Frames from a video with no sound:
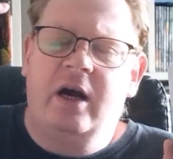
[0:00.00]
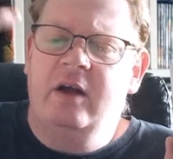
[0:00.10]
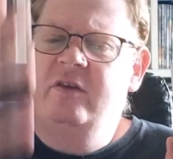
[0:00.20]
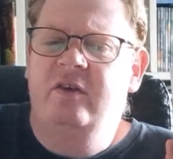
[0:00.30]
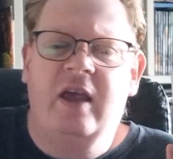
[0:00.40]

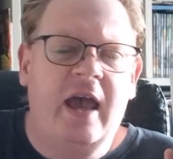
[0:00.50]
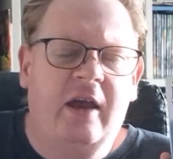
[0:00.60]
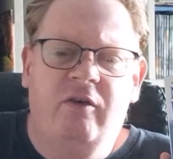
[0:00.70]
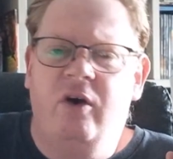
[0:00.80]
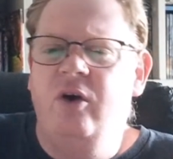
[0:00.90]

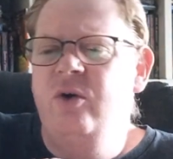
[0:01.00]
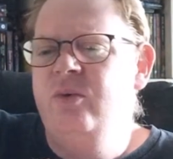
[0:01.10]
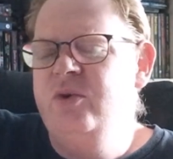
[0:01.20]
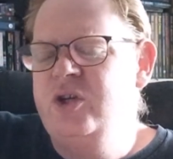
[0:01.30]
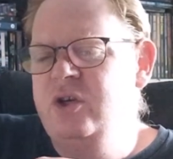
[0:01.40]

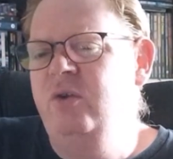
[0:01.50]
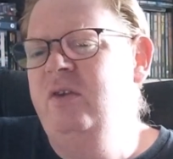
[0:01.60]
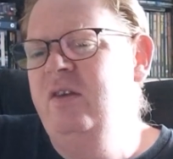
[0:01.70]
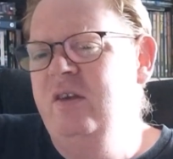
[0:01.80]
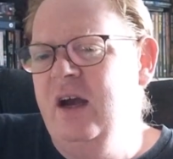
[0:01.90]
Scarecrow shoots
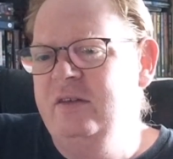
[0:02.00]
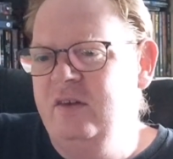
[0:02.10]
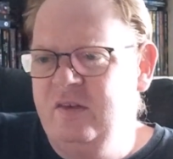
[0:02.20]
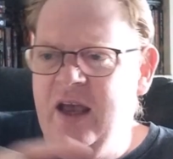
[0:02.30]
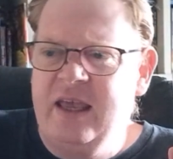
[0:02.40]
his gun
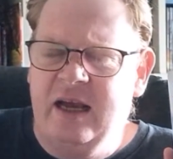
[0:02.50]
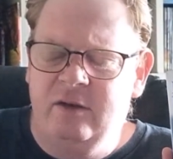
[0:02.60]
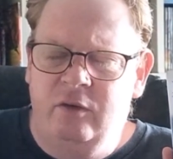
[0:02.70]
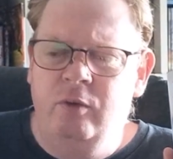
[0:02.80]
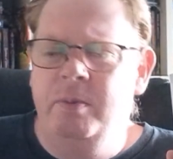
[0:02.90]
to take out two